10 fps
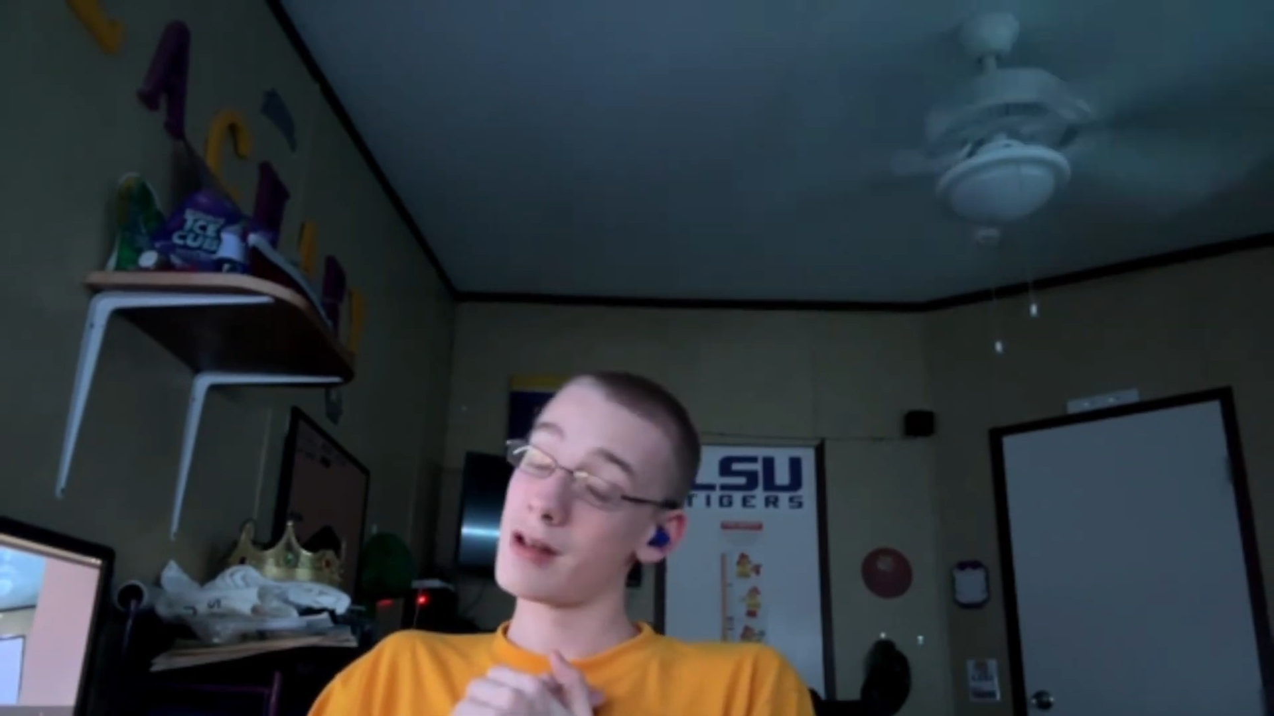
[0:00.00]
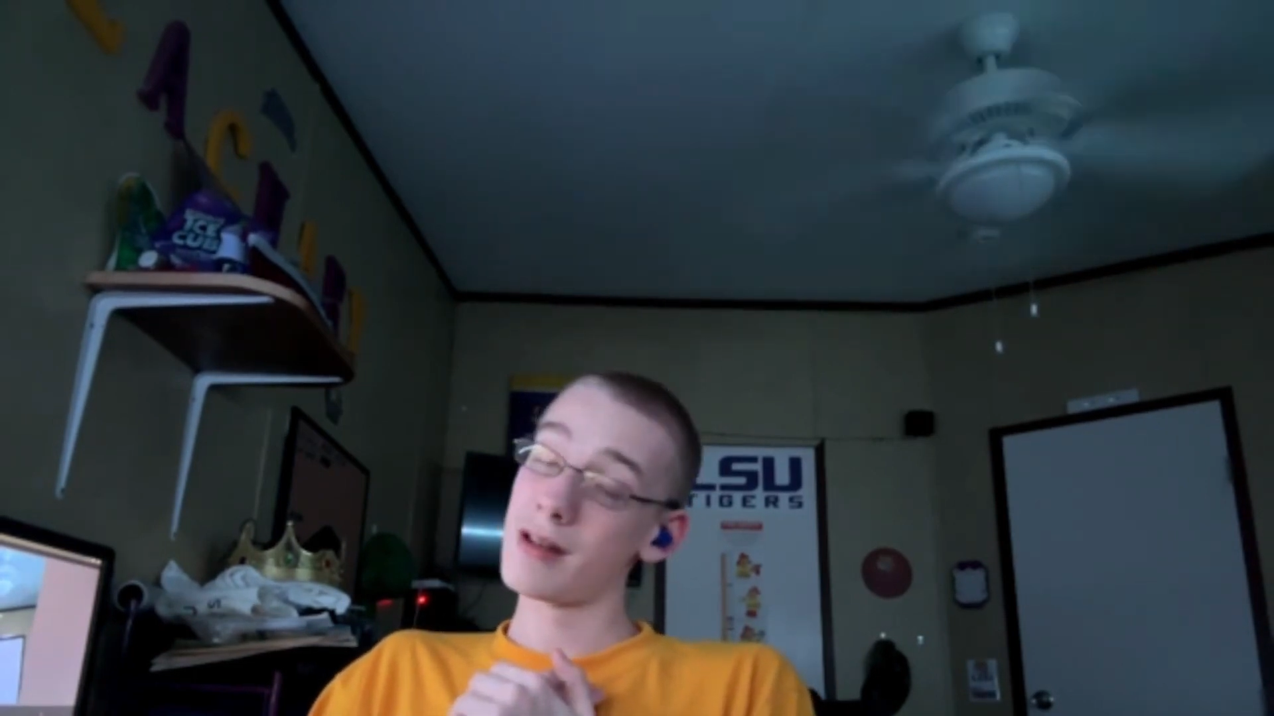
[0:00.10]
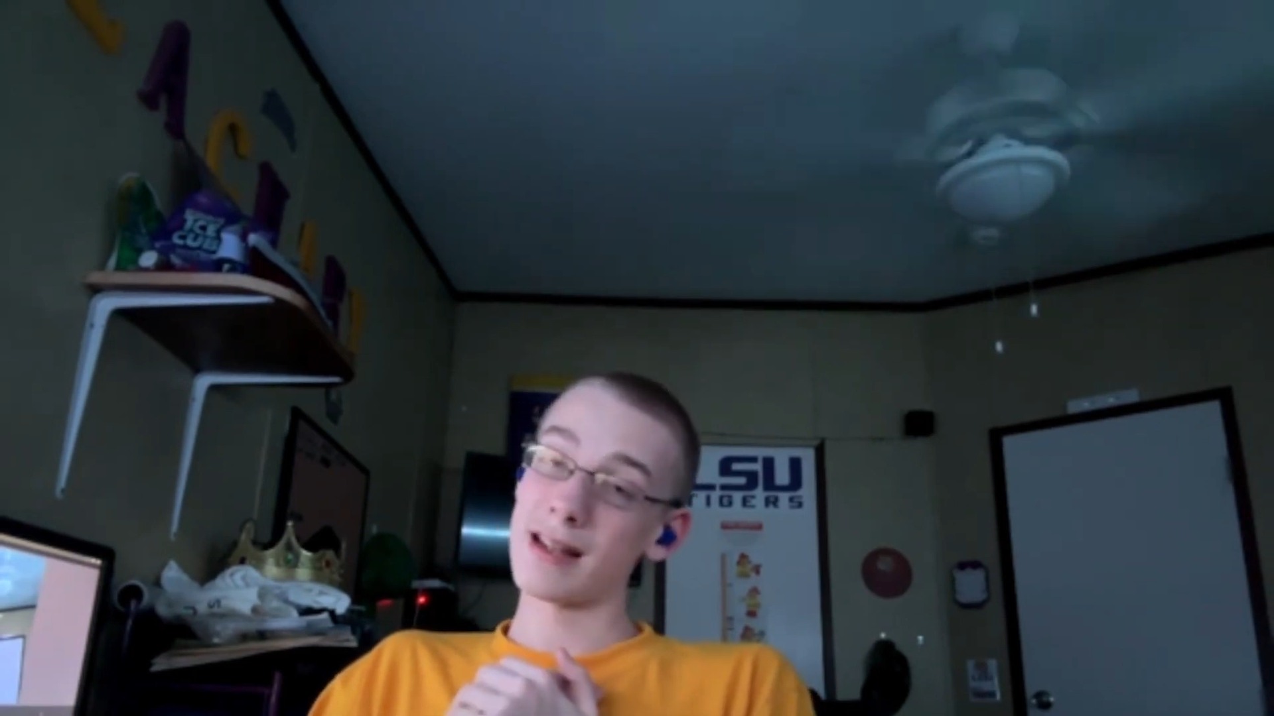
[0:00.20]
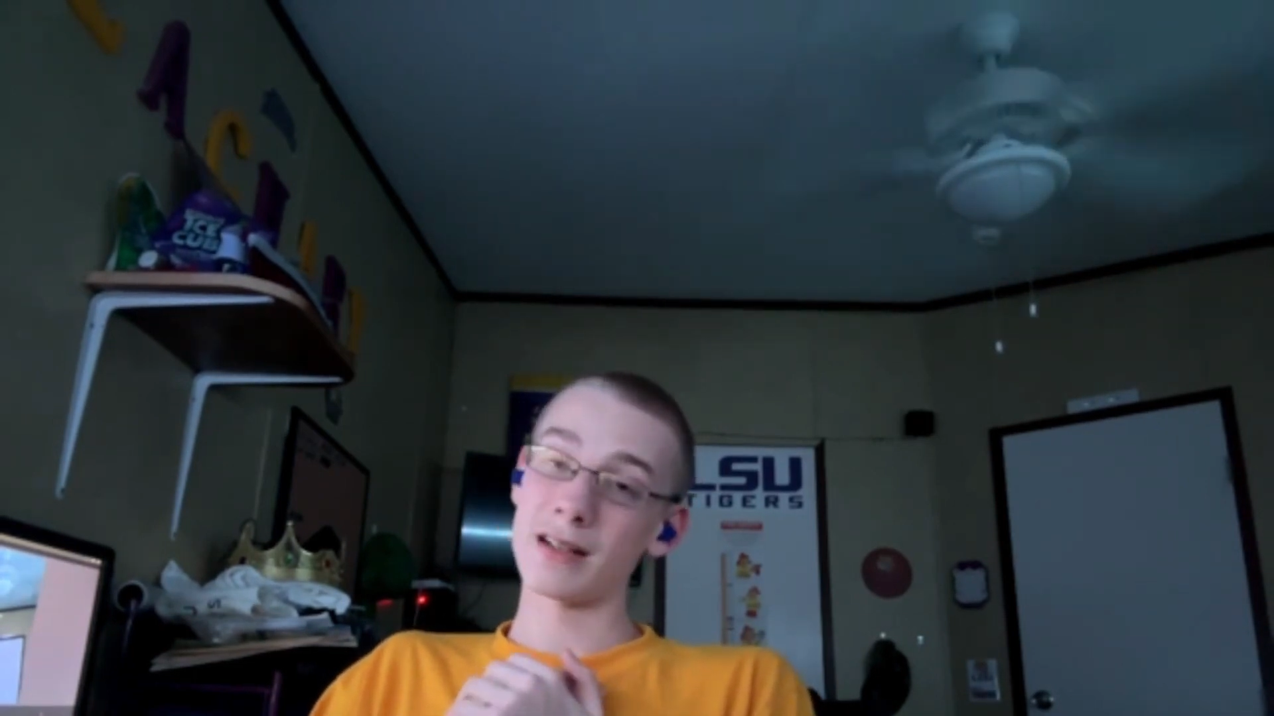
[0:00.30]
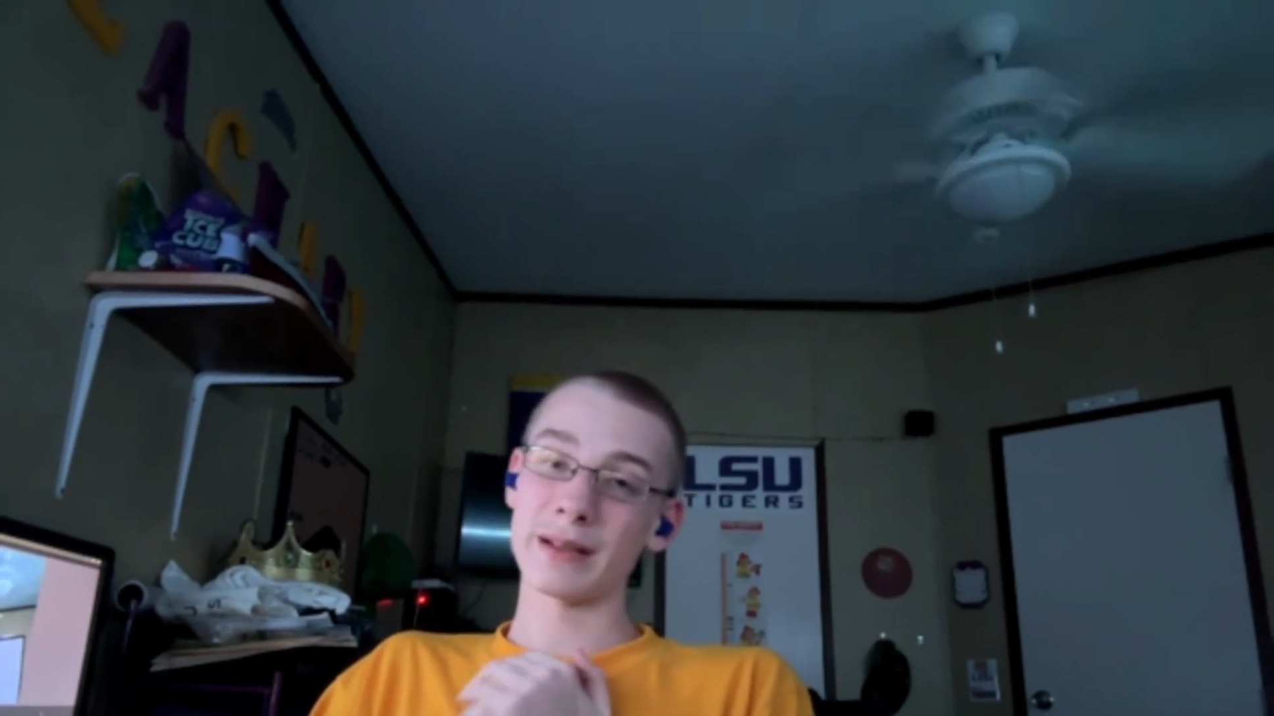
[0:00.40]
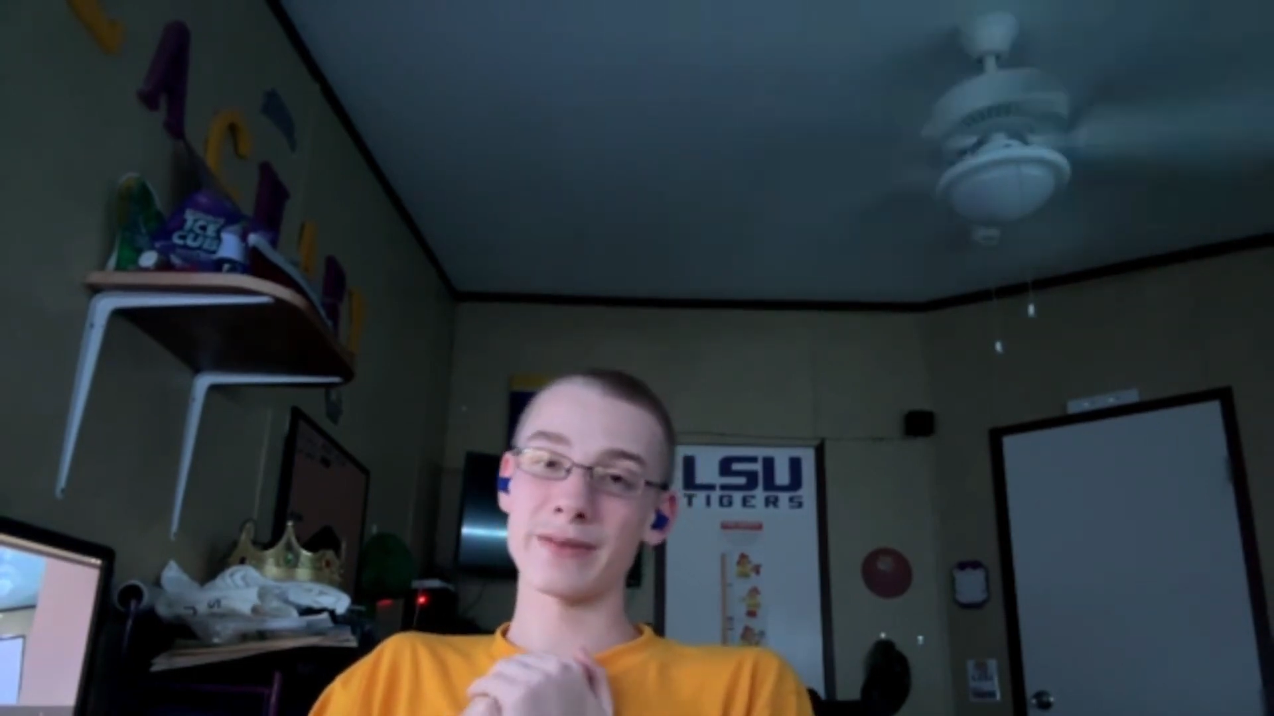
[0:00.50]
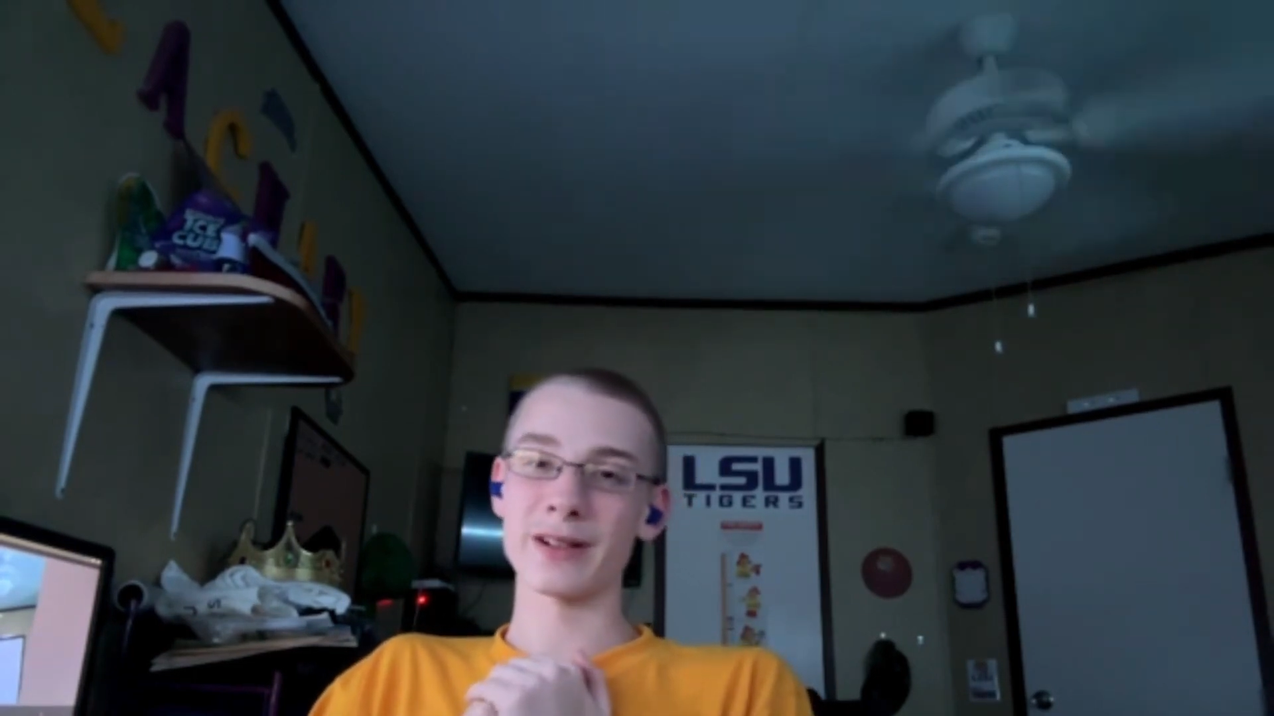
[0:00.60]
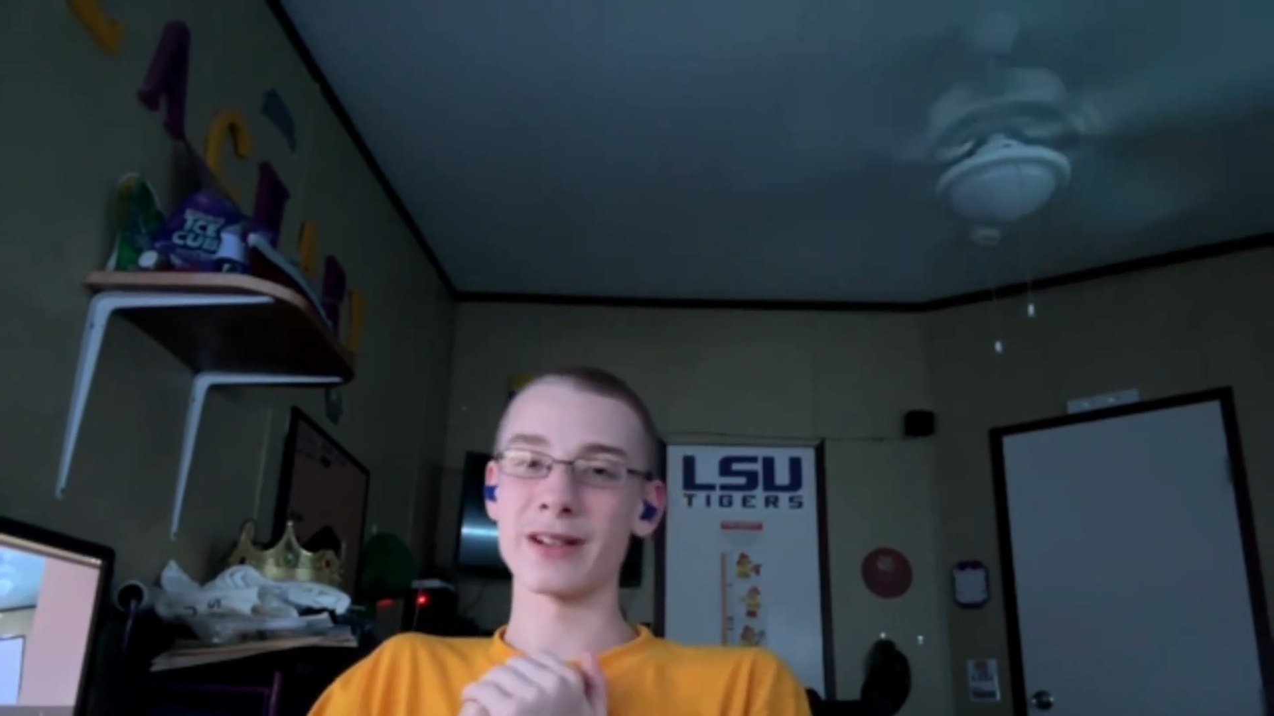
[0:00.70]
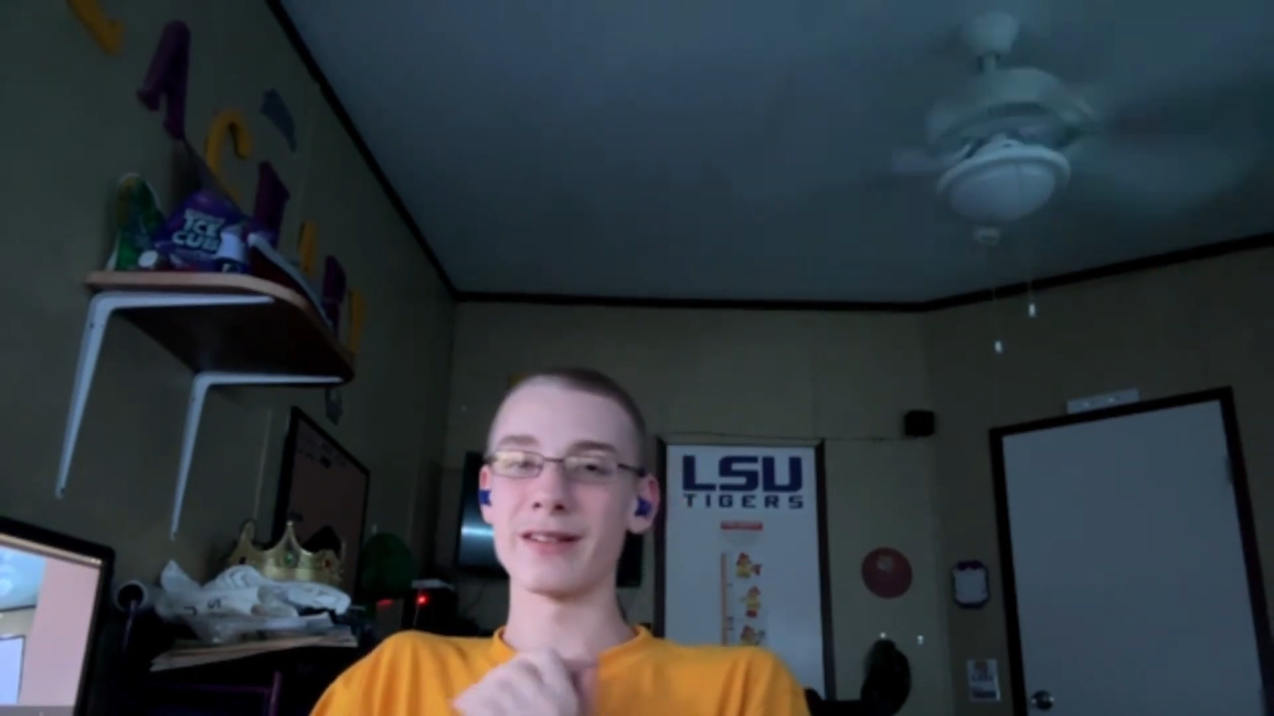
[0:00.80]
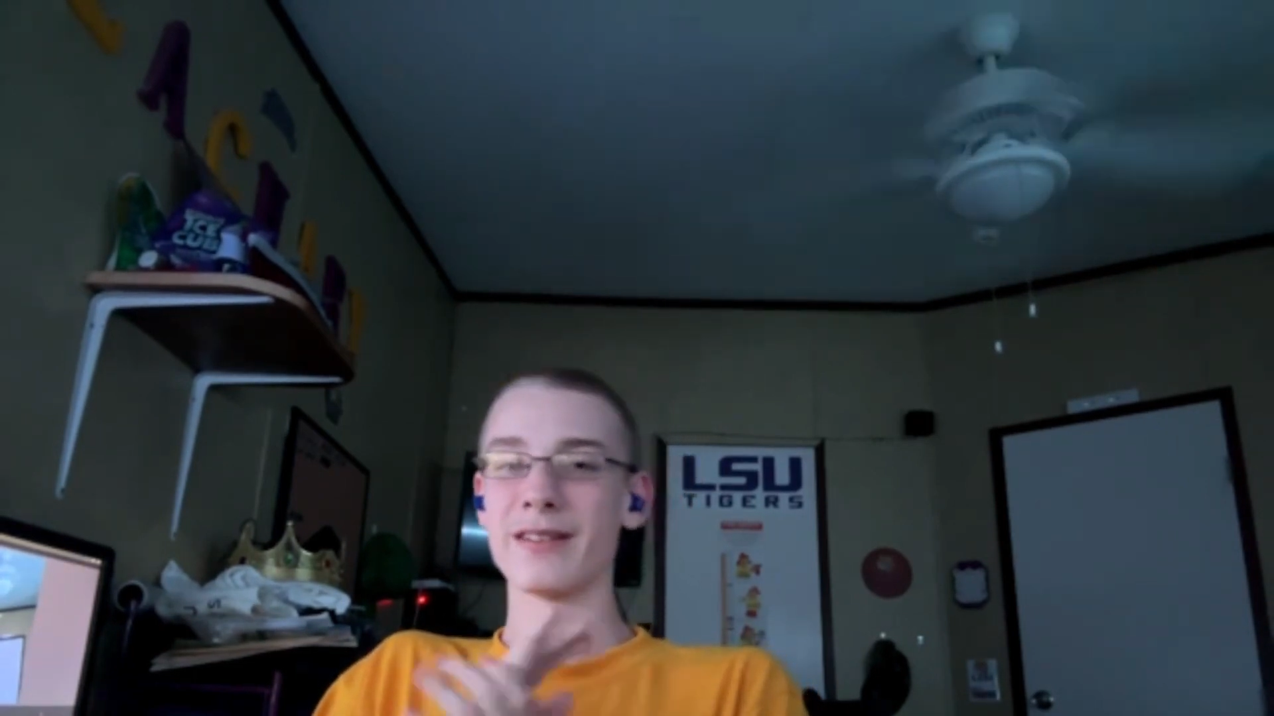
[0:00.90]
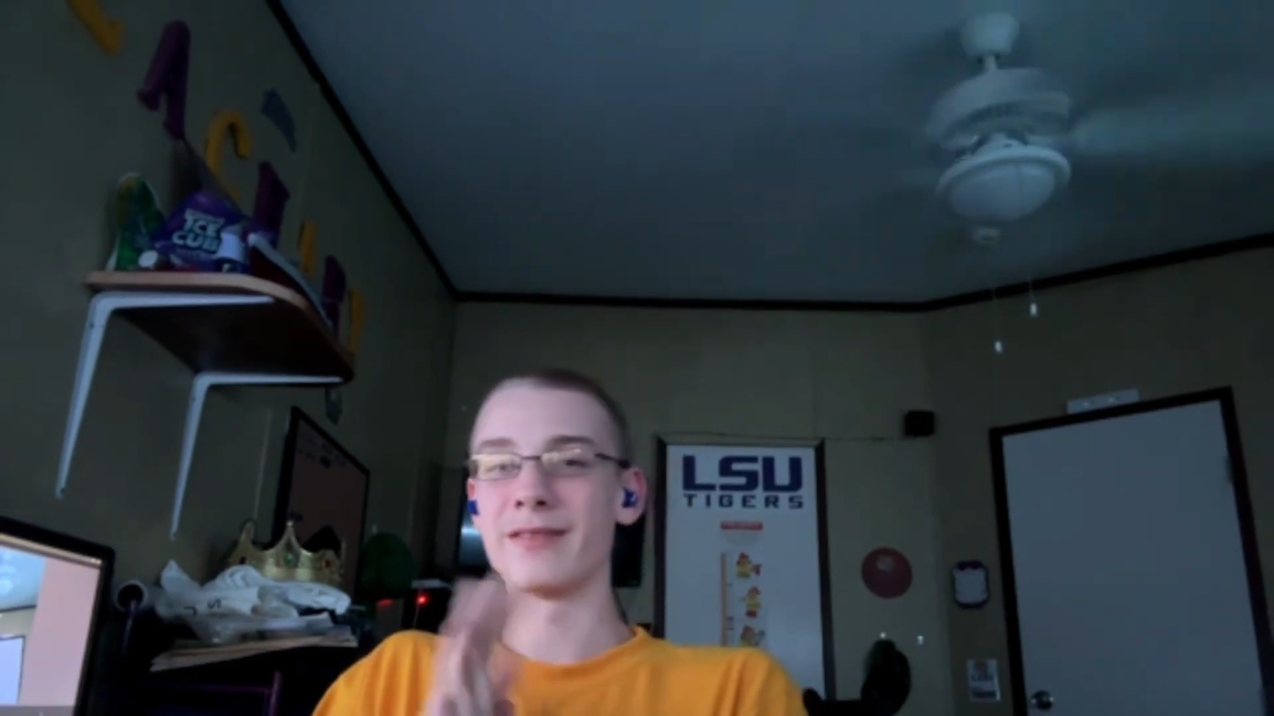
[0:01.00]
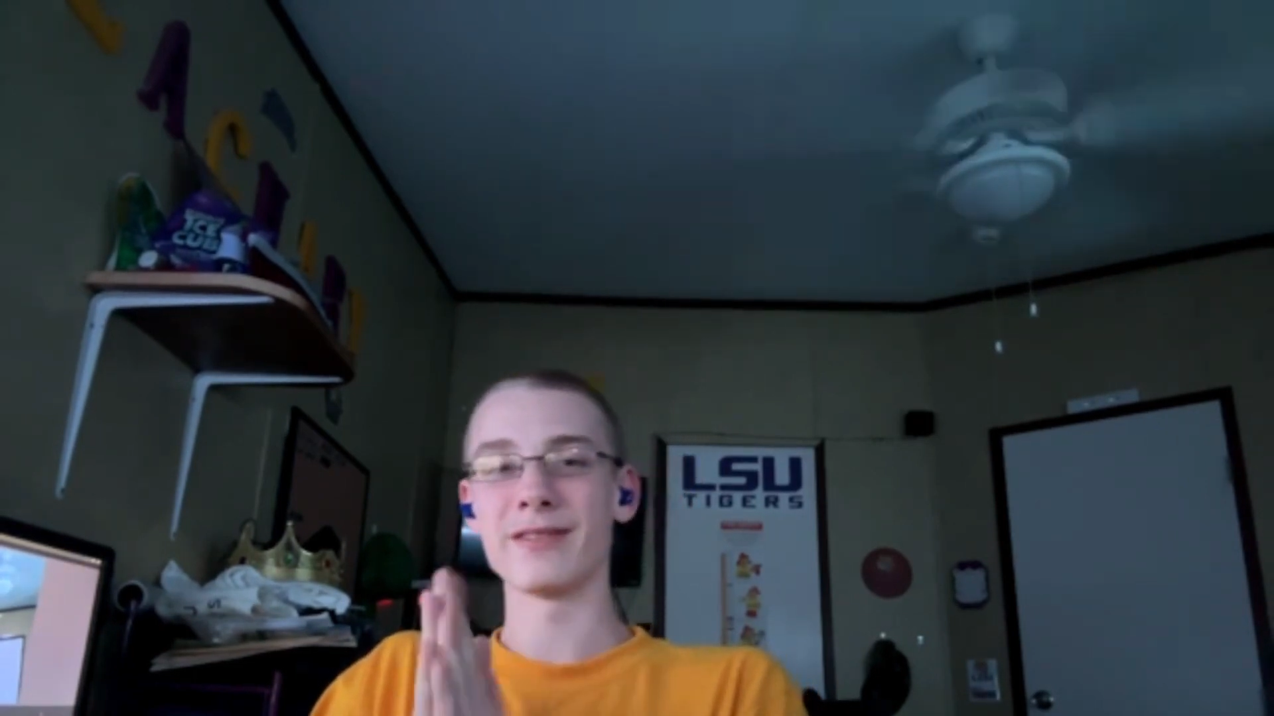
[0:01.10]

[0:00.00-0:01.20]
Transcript: that'll be very,